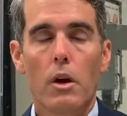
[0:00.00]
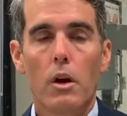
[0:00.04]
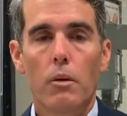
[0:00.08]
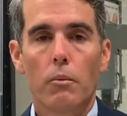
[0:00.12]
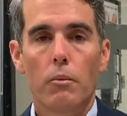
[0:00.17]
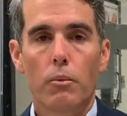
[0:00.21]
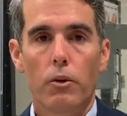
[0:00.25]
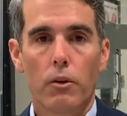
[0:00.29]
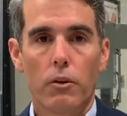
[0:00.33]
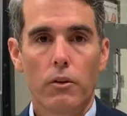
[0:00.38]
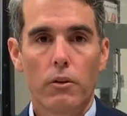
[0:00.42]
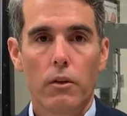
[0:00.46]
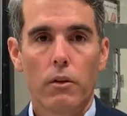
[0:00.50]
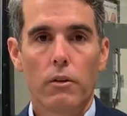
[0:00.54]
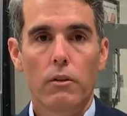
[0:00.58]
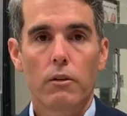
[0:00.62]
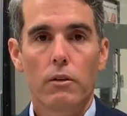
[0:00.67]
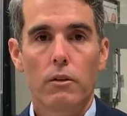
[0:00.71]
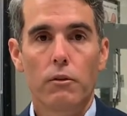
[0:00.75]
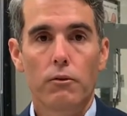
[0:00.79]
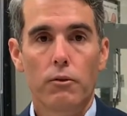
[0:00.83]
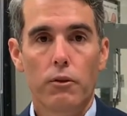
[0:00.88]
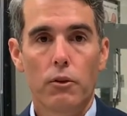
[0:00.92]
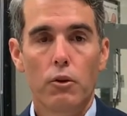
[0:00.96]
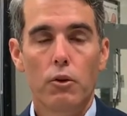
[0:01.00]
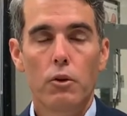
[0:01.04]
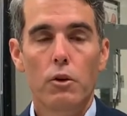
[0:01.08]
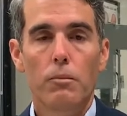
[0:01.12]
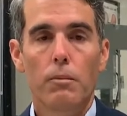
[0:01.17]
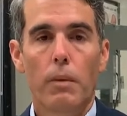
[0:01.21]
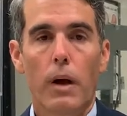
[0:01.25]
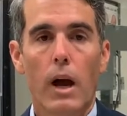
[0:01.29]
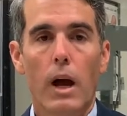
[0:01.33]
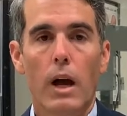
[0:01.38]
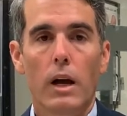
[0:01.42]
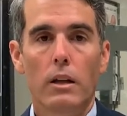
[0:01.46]
persistent fluid
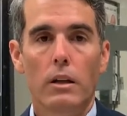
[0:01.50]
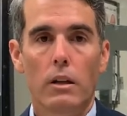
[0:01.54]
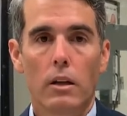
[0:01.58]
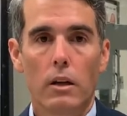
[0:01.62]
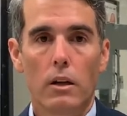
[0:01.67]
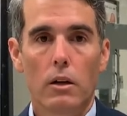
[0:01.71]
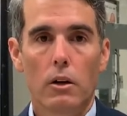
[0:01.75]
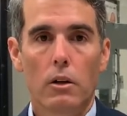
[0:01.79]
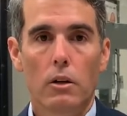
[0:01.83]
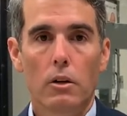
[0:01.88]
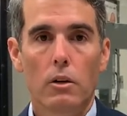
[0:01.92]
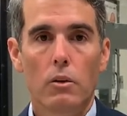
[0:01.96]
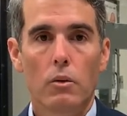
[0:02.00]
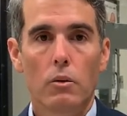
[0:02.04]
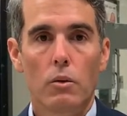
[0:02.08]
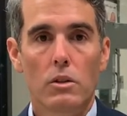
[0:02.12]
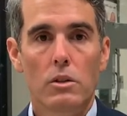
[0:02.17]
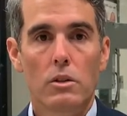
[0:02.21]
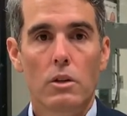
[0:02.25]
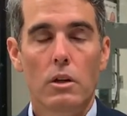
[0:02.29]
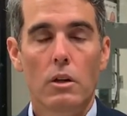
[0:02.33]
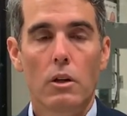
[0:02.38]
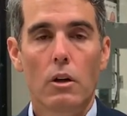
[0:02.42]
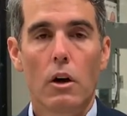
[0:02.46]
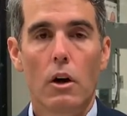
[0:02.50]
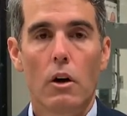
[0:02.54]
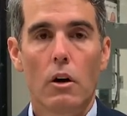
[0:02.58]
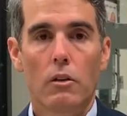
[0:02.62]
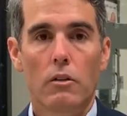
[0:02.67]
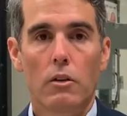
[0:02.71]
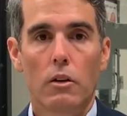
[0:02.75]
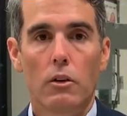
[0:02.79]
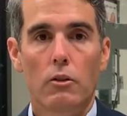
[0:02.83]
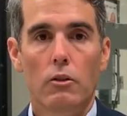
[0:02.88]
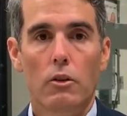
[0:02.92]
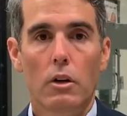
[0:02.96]
behind the ear, which can cause
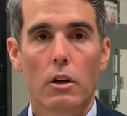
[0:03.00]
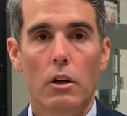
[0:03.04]
hearing